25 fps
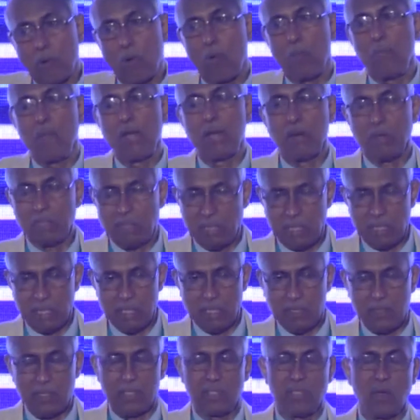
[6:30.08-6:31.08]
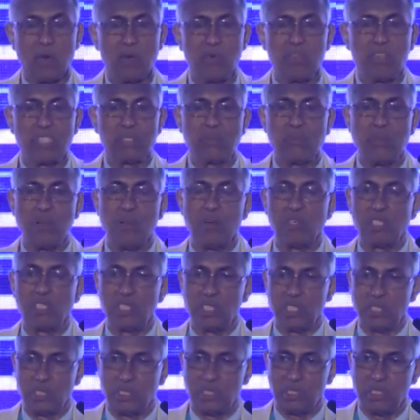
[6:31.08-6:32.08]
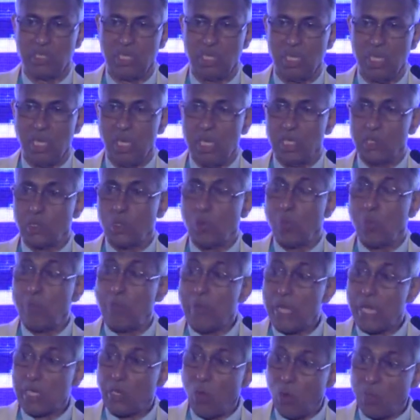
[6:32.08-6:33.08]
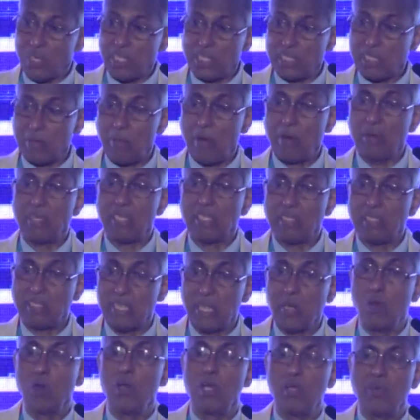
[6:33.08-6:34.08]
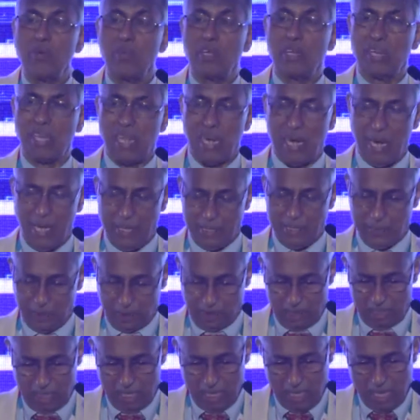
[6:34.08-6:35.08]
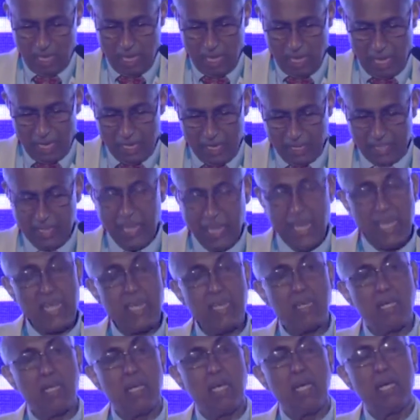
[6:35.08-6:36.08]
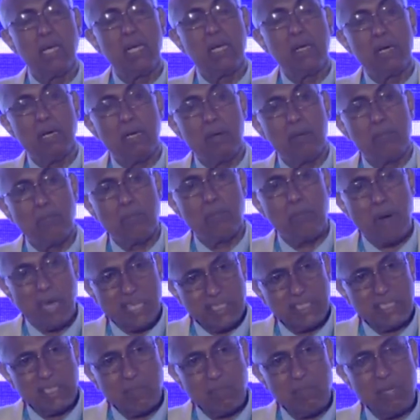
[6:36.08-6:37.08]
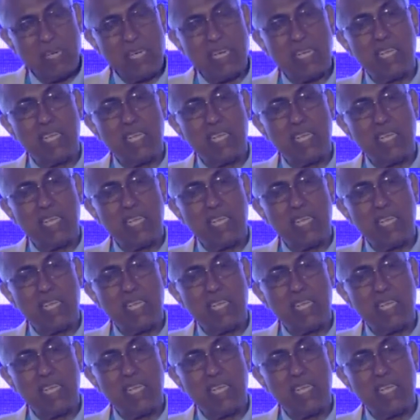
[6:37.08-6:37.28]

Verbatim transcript: the, the sound waves will not reach. So be conscious about it, then only you will realize. And again, massive bleeding